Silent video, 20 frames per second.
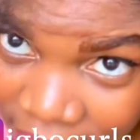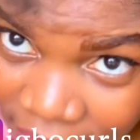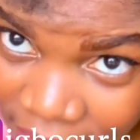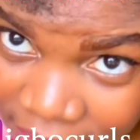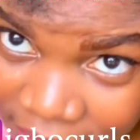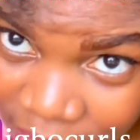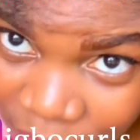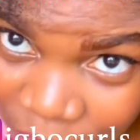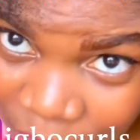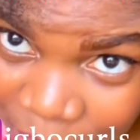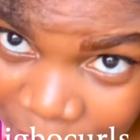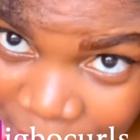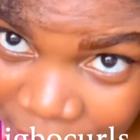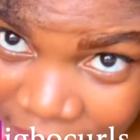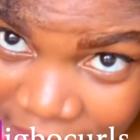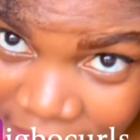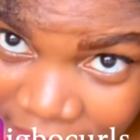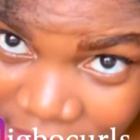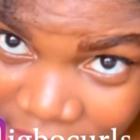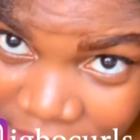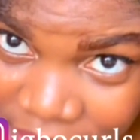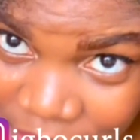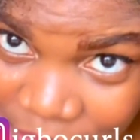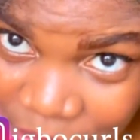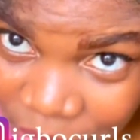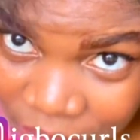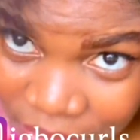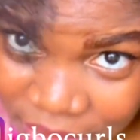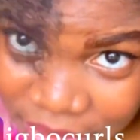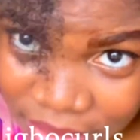and then we pick another
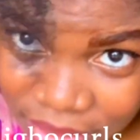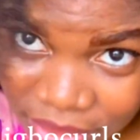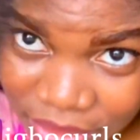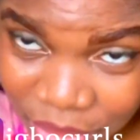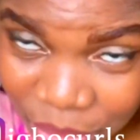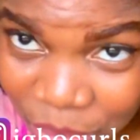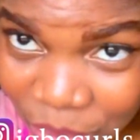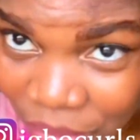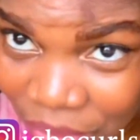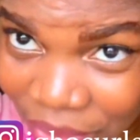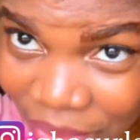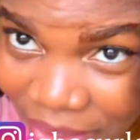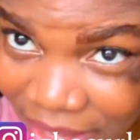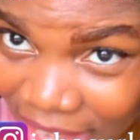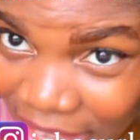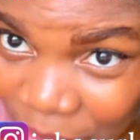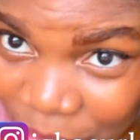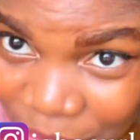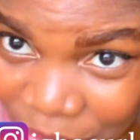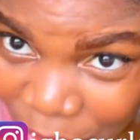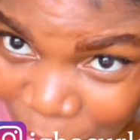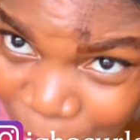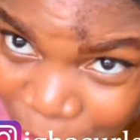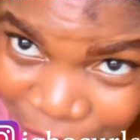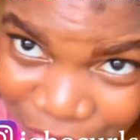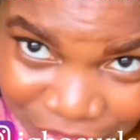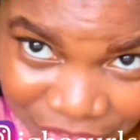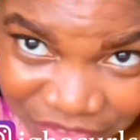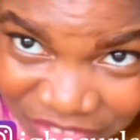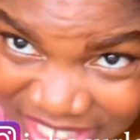one. Don't worry, your hair will come
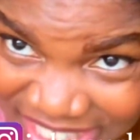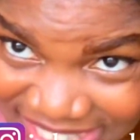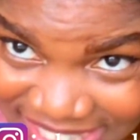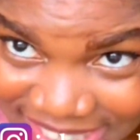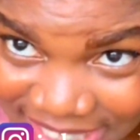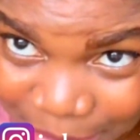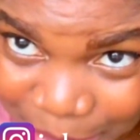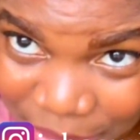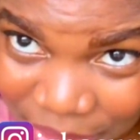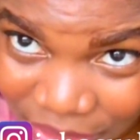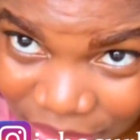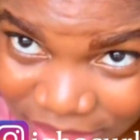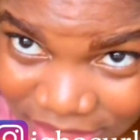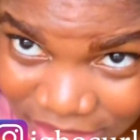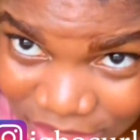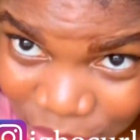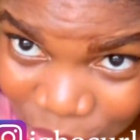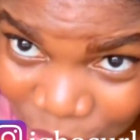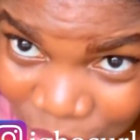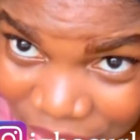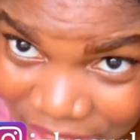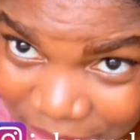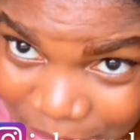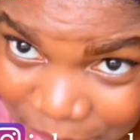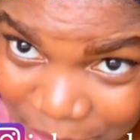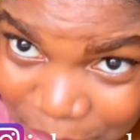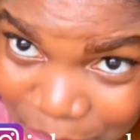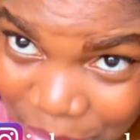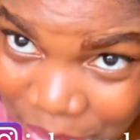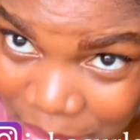off easily because it's already
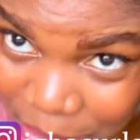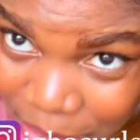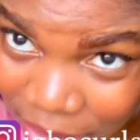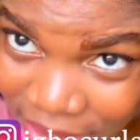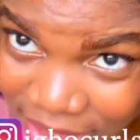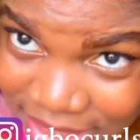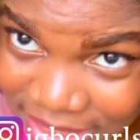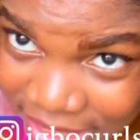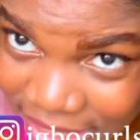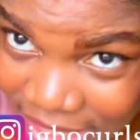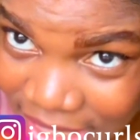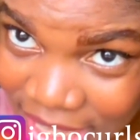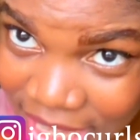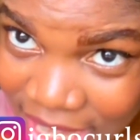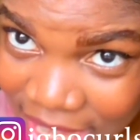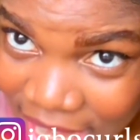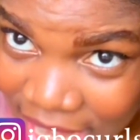been pre-parted.